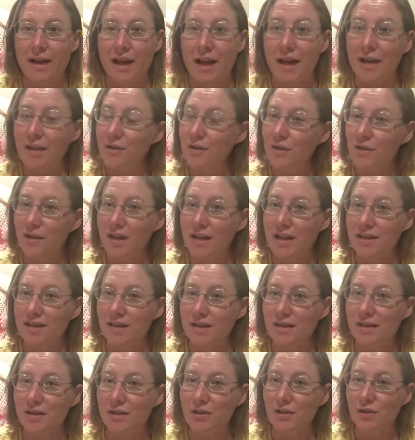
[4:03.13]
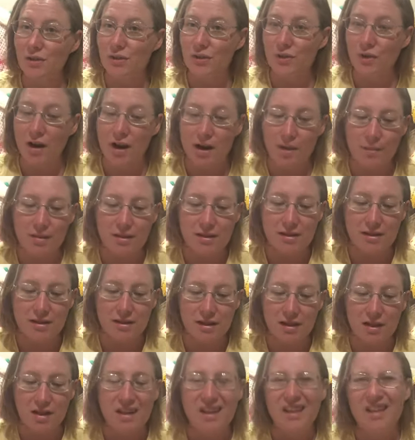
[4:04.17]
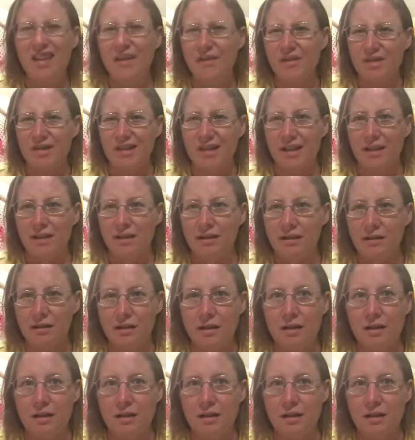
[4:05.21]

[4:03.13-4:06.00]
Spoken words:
at 2,000 subscribers, give or take,